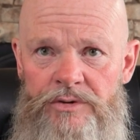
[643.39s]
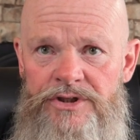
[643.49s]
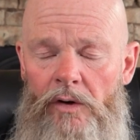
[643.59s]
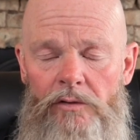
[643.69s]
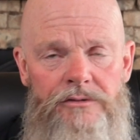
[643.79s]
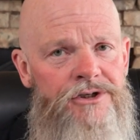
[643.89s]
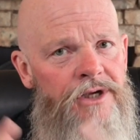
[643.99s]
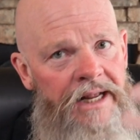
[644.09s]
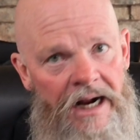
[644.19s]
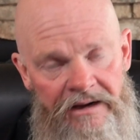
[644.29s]
results,
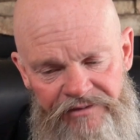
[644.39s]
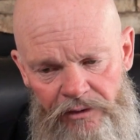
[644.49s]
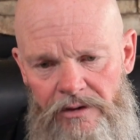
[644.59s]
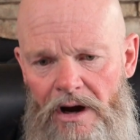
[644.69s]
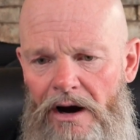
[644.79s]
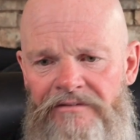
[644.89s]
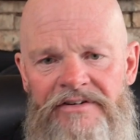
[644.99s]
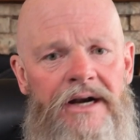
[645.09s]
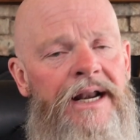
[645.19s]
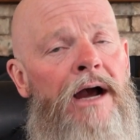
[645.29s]
and I feel confident.